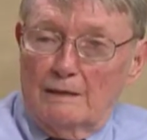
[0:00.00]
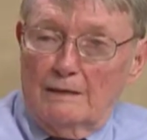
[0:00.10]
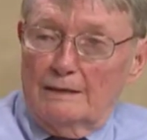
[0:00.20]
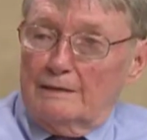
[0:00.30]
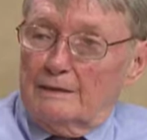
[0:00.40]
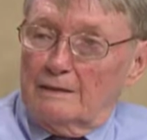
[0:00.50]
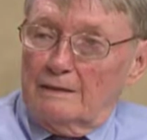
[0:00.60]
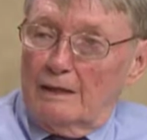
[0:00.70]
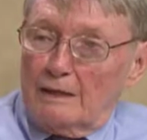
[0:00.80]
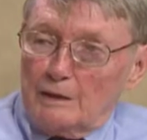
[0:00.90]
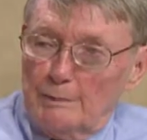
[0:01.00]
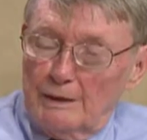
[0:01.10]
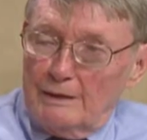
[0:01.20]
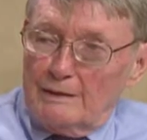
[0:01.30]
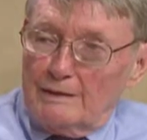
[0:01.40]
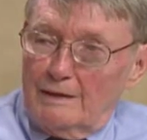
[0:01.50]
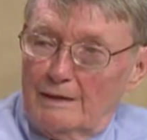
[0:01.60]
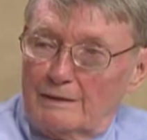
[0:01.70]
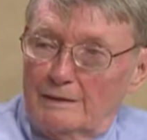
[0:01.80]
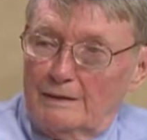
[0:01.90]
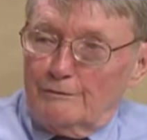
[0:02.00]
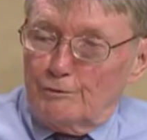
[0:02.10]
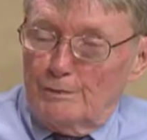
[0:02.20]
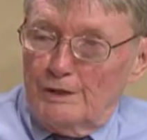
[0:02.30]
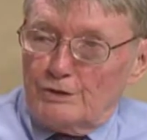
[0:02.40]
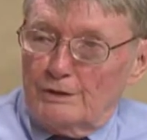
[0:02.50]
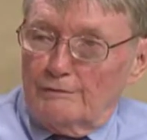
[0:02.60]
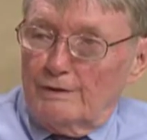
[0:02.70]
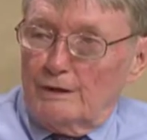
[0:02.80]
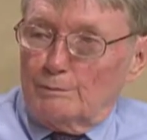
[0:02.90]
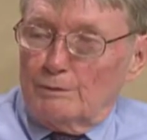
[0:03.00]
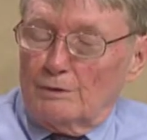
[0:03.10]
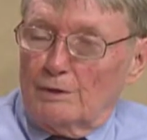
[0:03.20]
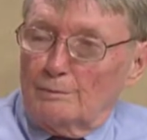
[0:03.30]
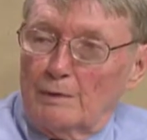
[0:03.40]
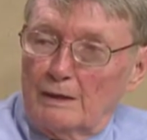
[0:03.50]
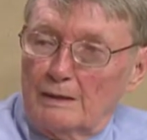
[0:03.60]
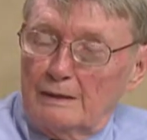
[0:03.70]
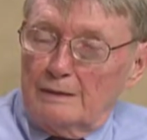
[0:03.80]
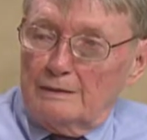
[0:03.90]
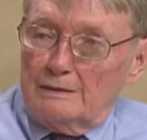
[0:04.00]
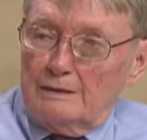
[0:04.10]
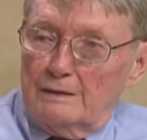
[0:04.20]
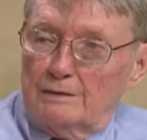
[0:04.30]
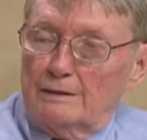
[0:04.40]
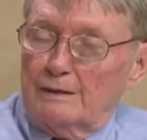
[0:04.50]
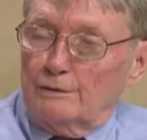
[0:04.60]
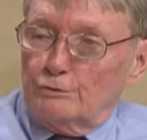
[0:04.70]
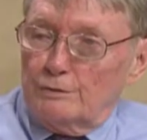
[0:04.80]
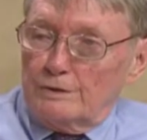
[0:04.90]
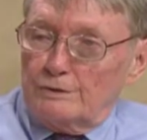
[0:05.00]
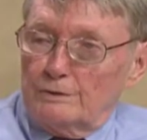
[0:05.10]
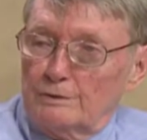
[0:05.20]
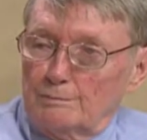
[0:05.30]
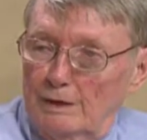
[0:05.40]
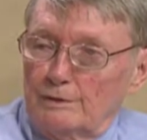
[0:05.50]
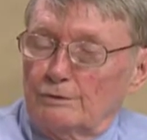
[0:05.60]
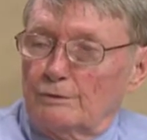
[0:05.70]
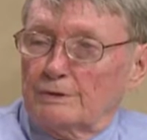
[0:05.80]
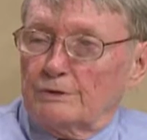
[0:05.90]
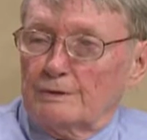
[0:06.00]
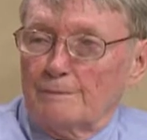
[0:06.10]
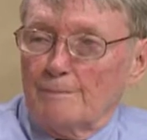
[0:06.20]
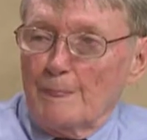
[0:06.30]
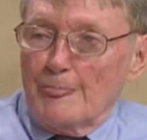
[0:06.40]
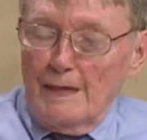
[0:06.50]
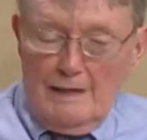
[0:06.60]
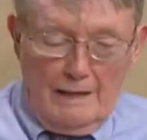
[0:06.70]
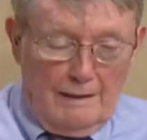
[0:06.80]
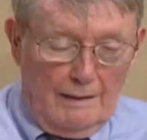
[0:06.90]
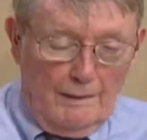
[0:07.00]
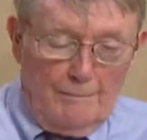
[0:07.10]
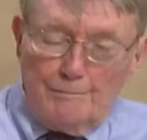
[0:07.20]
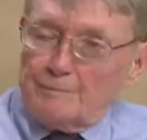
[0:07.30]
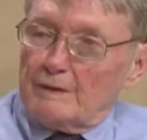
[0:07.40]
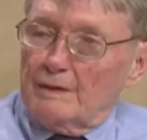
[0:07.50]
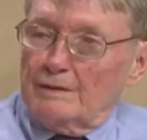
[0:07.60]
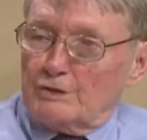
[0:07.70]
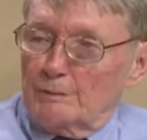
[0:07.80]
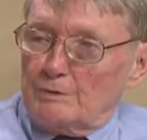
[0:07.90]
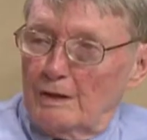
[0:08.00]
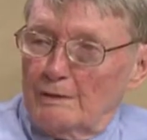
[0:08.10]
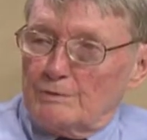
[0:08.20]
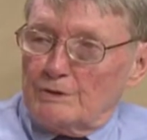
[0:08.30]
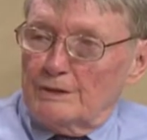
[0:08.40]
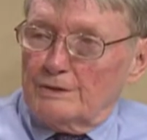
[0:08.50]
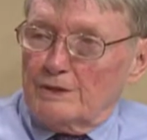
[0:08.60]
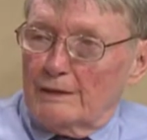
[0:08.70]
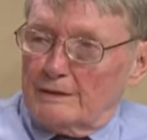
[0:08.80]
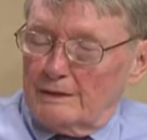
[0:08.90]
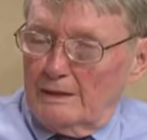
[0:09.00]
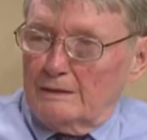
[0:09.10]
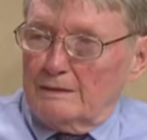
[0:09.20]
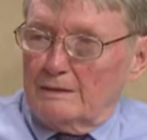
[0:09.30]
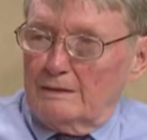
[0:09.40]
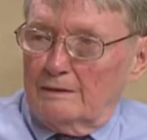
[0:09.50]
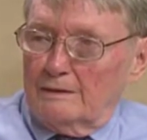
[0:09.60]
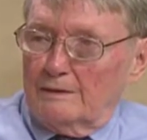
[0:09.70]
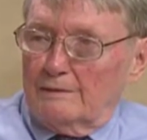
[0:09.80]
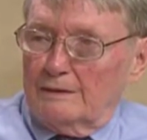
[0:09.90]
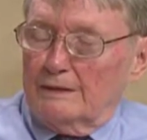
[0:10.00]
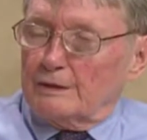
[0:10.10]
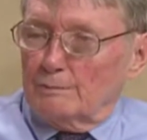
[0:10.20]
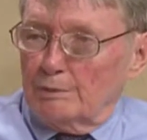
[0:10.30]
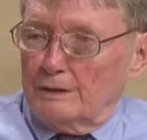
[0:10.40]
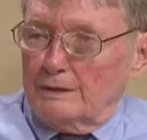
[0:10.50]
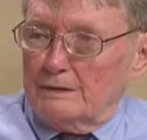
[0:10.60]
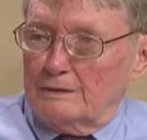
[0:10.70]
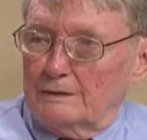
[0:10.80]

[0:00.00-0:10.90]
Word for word: in documenting that information available on my uh, or net nutrition, mm-hmm. my nutrition, my nutrition right. um, sometimes is out of date, uh, incomplete, mm-hmm.